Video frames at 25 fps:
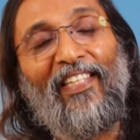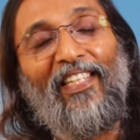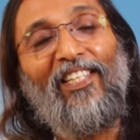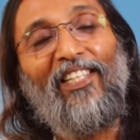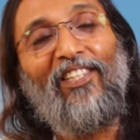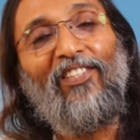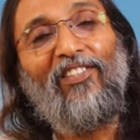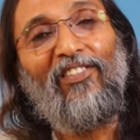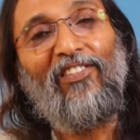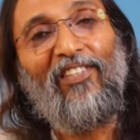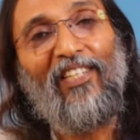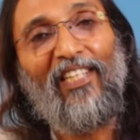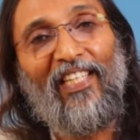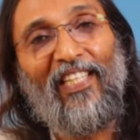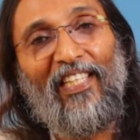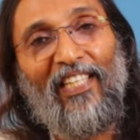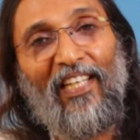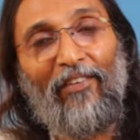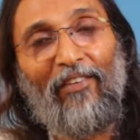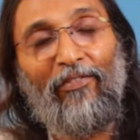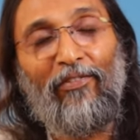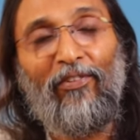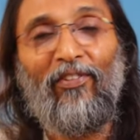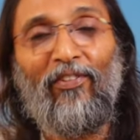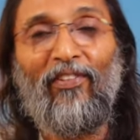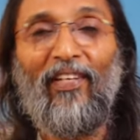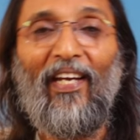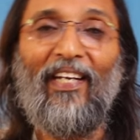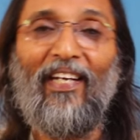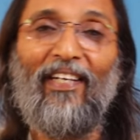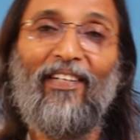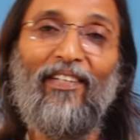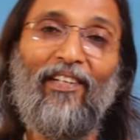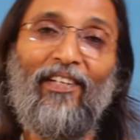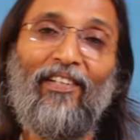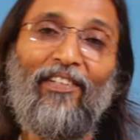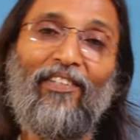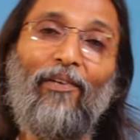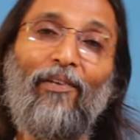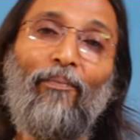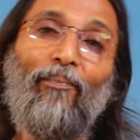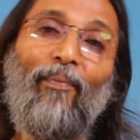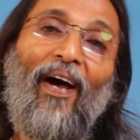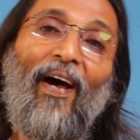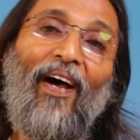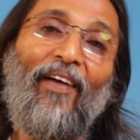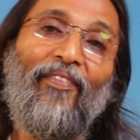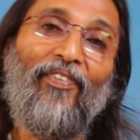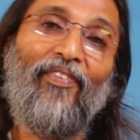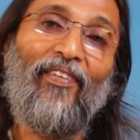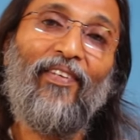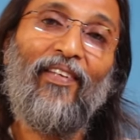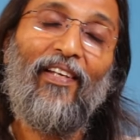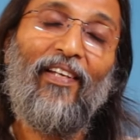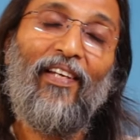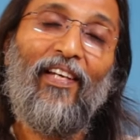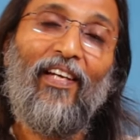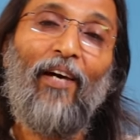is enough to enter the path.